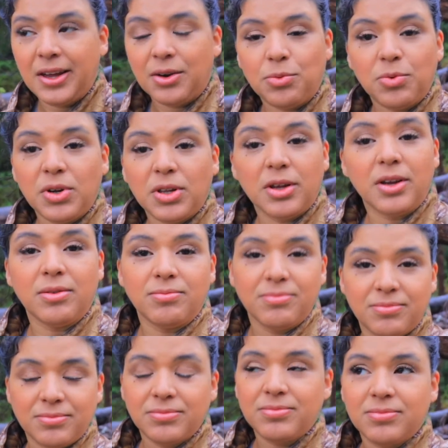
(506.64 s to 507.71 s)
really,
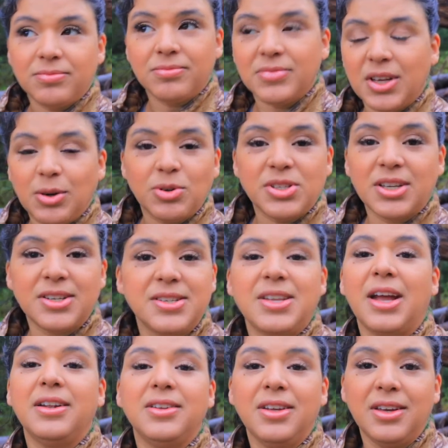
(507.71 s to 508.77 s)
he was
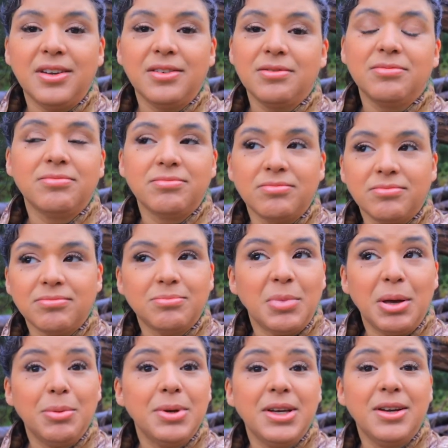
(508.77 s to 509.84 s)
extending
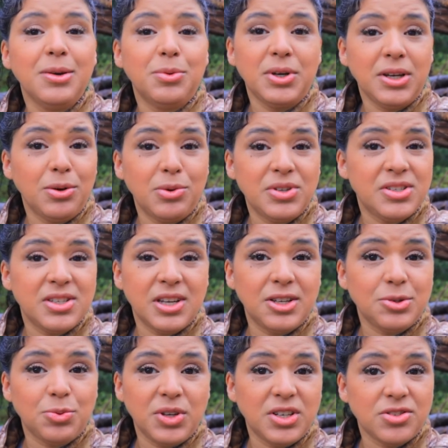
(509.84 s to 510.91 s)
maybe when he was
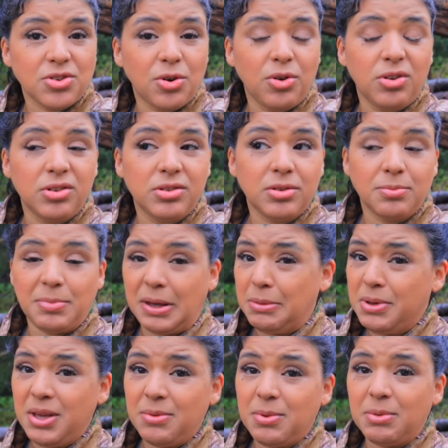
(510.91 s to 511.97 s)
six weeks old,
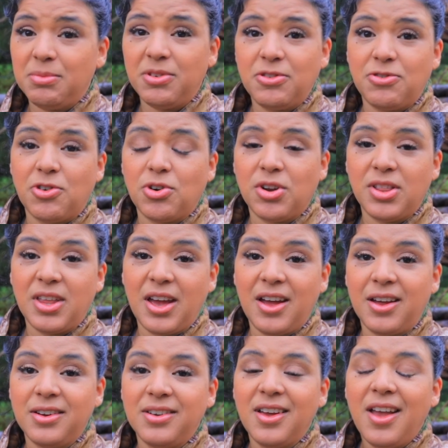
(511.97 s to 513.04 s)
maybe even before
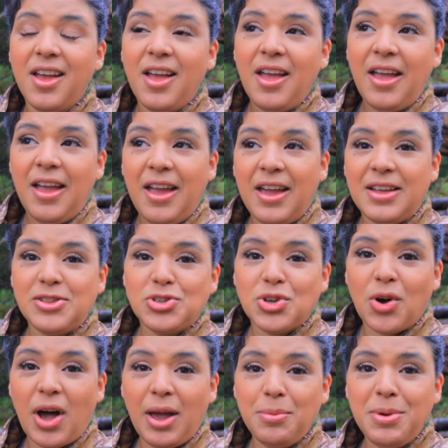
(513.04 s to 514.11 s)
then. And
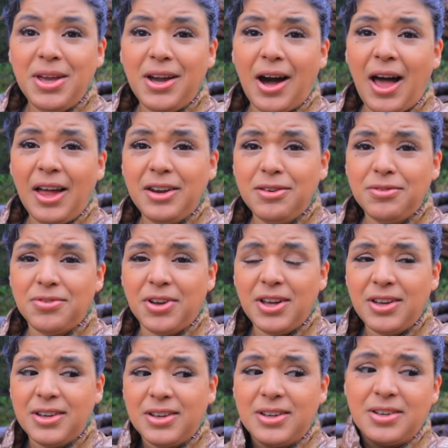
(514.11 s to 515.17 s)
so I've been kind of
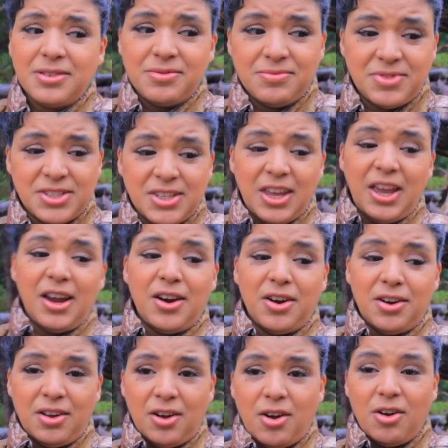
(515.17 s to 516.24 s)
um,
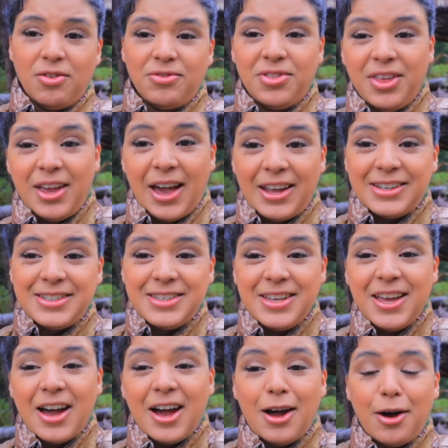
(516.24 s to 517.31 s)
scared of the
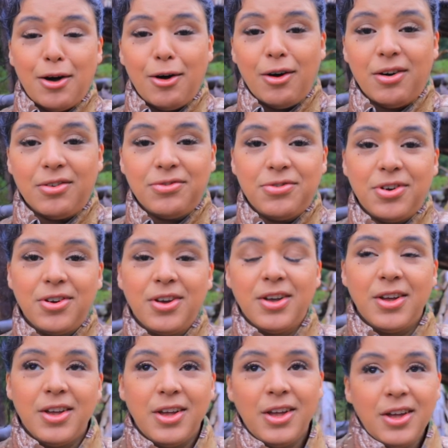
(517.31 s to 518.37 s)
idea of
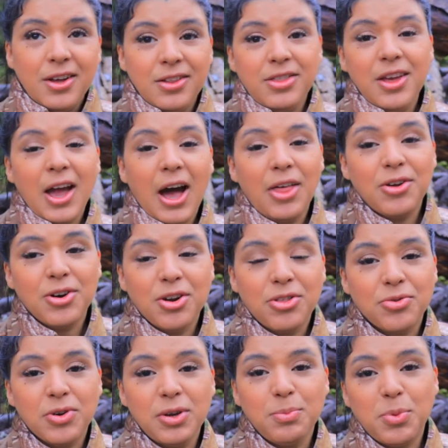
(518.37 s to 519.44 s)
the other
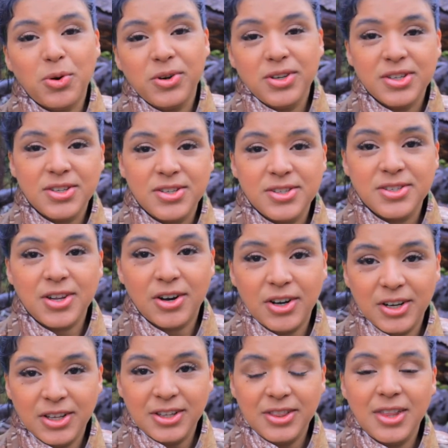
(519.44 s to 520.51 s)
three boys
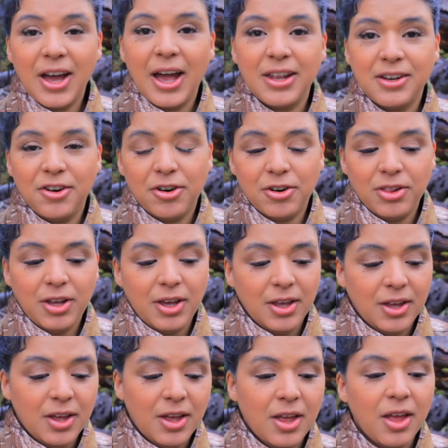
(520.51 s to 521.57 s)
starting that early.